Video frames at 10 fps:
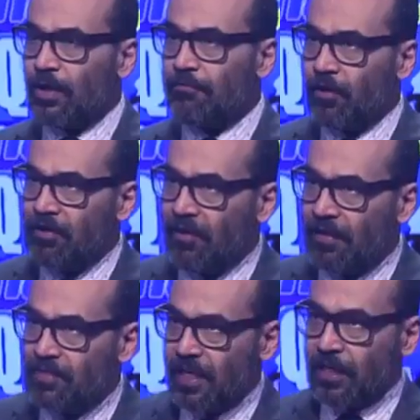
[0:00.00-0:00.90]
you have
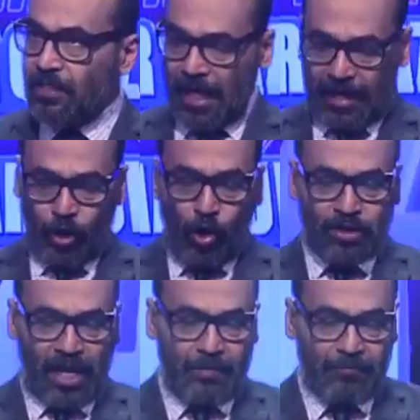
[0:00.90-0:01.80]
45 seconds, and
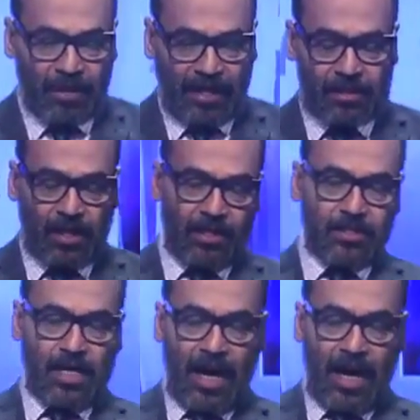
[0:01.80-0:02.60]
your time for that starts